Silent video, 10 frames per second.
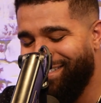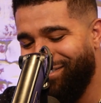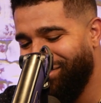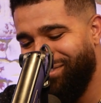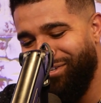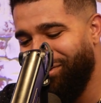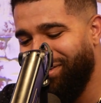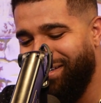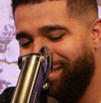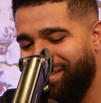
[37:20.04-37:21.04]
So
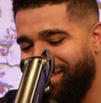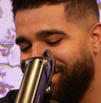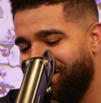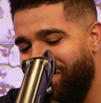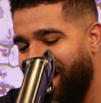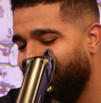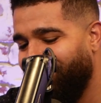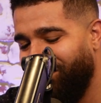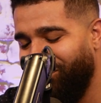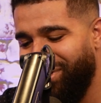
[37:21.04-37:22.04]
it doesn't matter
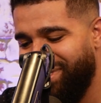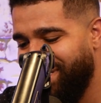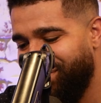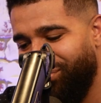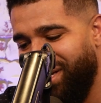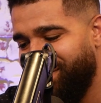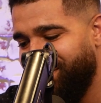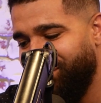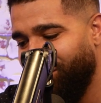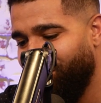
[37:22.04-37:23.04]
what
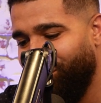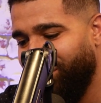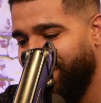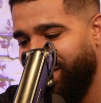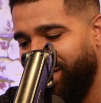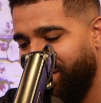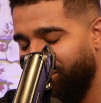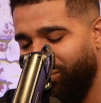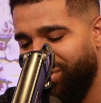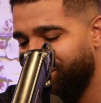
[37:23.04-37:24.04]
situation you were born in,
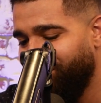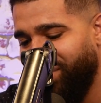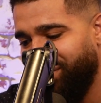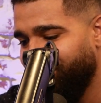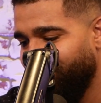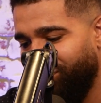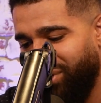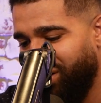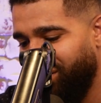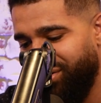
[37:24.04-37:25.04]
what you went through,
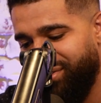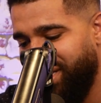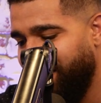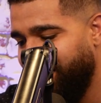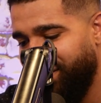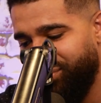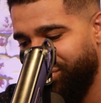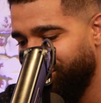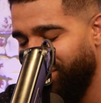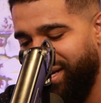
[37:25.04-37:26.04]
what color your skin is,
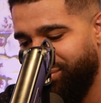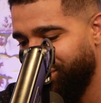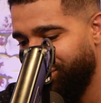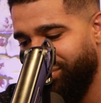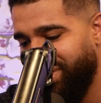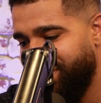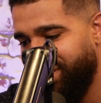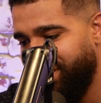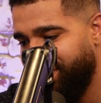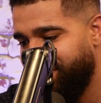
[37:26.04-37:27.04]
what your race, what your
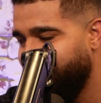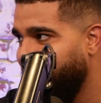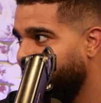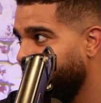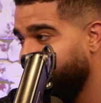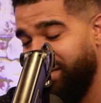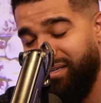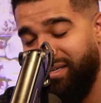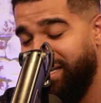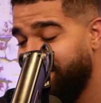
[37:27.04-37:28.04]
religion is, man,
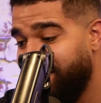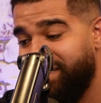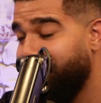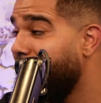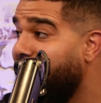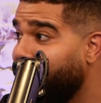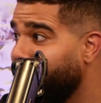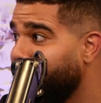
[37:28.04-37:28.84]
it doesn't matter.